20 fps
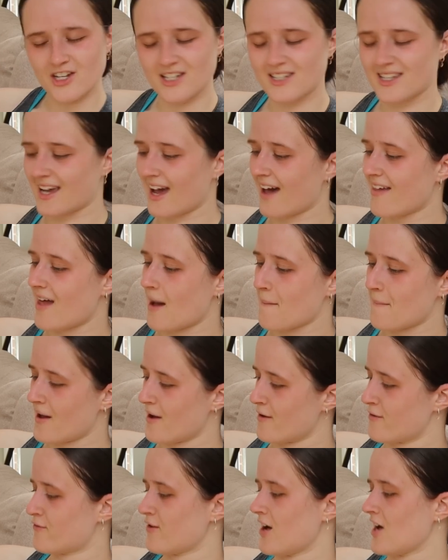just to get that bit
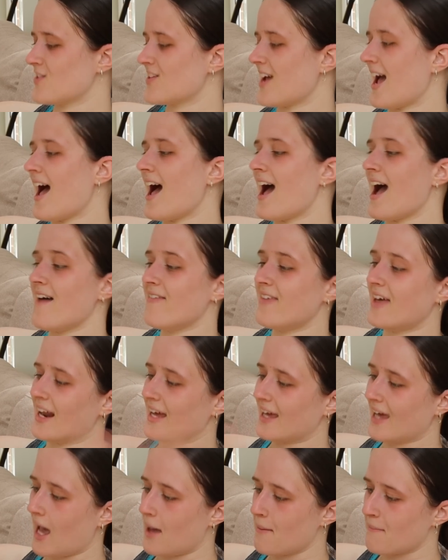of fresh air and then
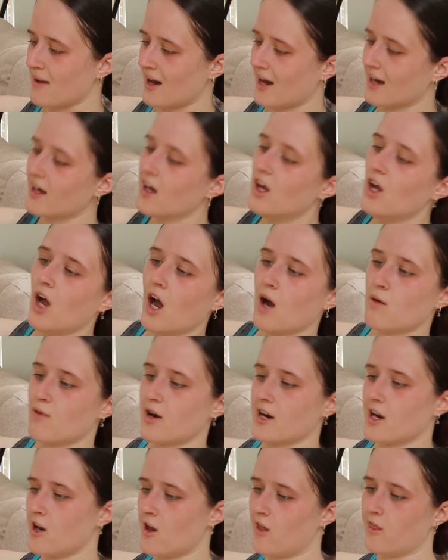I came back and
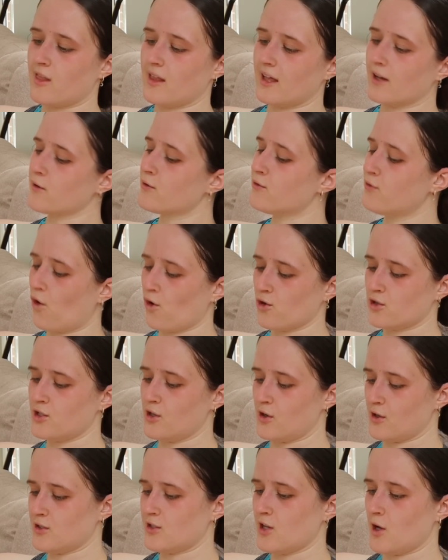read another like
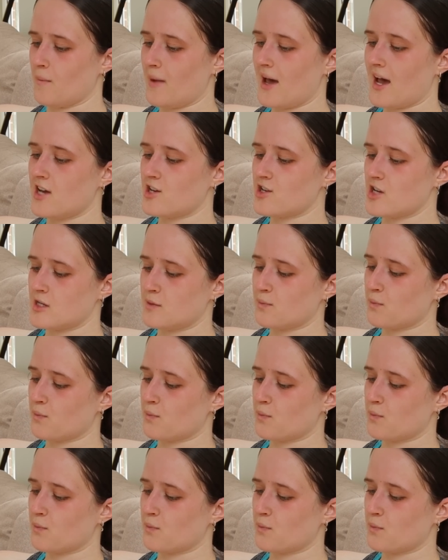40 or so pages,